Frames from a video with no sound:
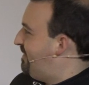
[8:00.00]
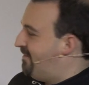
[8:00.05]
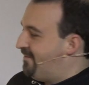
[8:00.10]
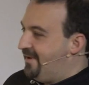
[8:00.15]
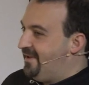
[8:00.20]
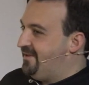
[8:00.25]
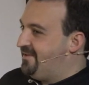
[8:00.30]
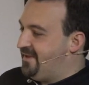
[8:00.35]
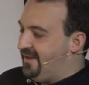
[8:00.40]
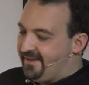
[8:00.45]

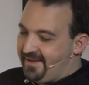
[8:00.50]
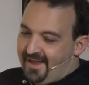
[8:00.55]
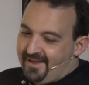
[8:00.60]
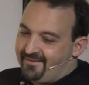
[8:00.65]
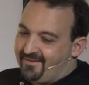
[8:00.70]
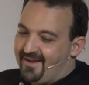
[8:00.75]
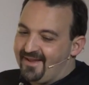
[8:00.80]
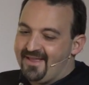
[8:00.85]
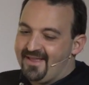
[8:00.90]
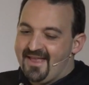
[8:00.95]
already seen that,
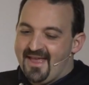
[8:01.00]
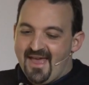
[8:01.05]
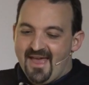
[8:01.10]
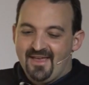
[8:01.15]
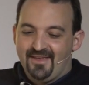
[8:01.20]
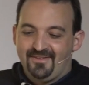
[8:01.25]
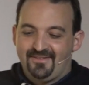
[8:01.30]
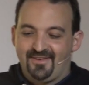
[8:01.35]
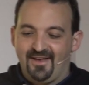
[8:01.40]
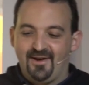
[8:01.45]
right?
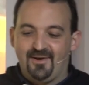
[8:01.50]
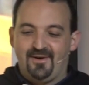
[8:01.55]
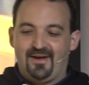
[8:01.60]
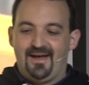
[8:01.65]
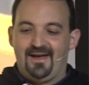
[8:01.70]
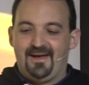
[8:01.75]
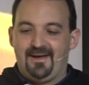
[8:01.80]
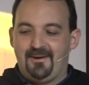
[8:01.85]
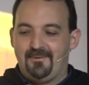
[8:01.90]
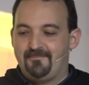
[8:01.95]

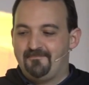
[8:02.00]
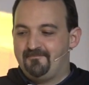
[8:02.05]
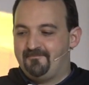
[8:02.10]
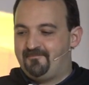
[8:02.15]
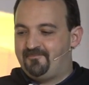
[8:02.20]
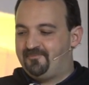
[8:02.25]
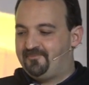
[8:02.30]
So